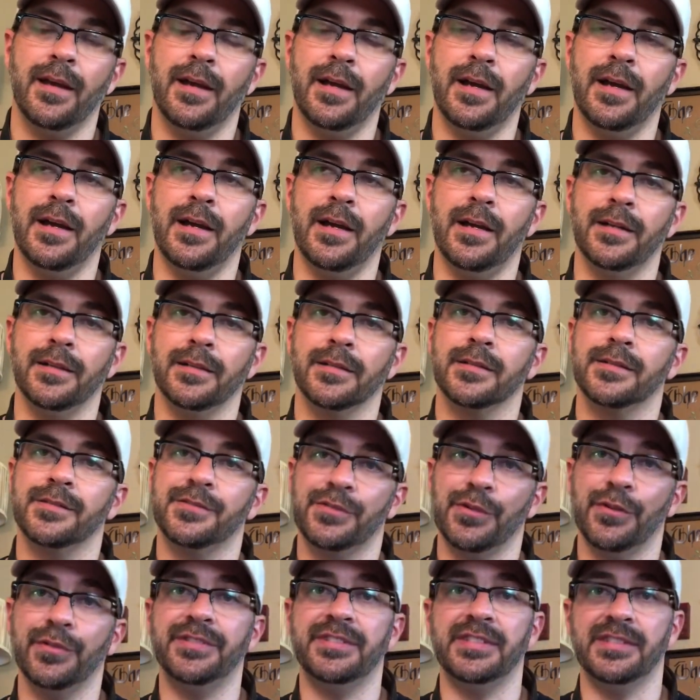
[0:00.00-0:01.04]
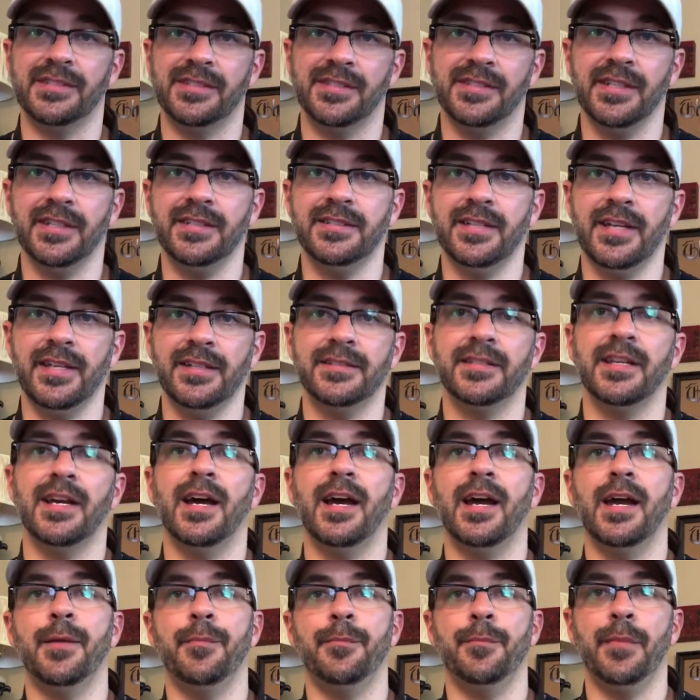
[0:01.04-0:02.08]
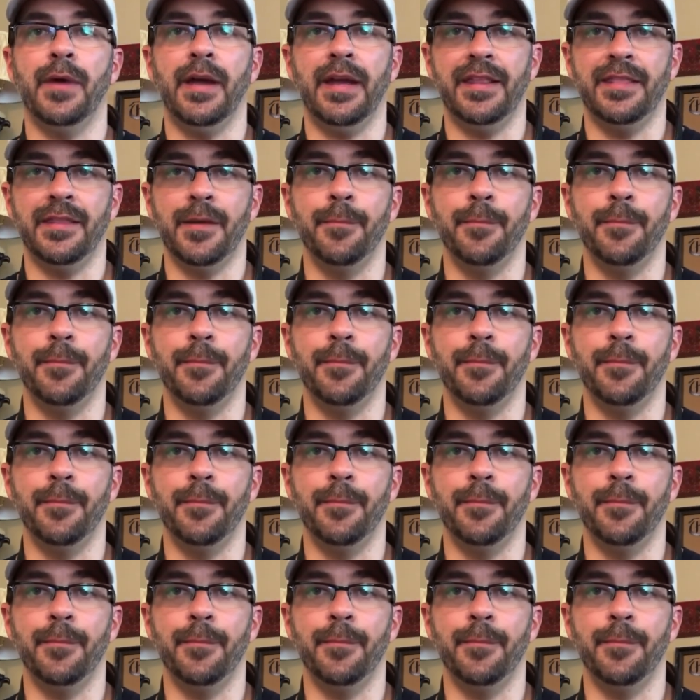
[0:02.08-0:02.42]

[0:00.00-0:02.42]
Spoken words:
So it's in 6/8 time, and the